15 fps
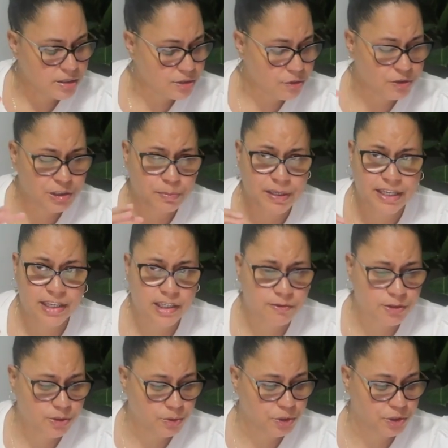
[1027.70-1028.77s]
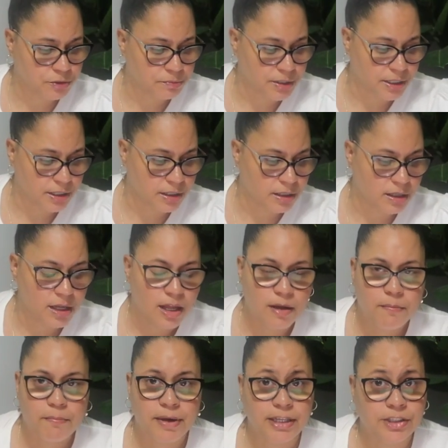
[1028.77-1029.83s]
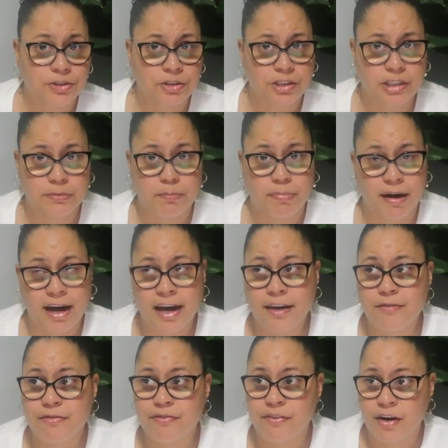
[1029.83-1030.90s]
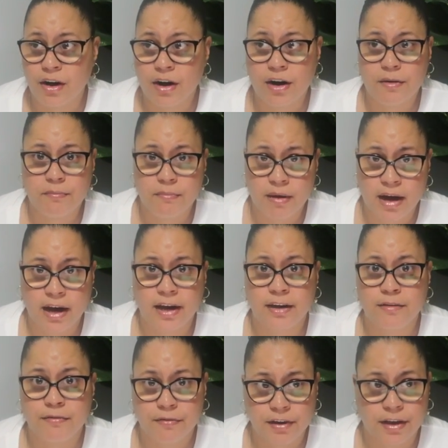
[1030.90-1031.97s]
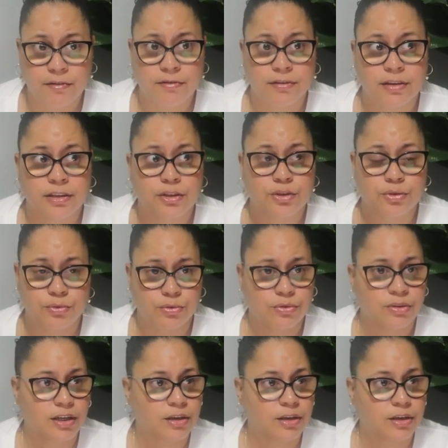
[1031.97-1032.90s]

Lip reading: So speaking of social media, Pinterest is by far my favorite tool.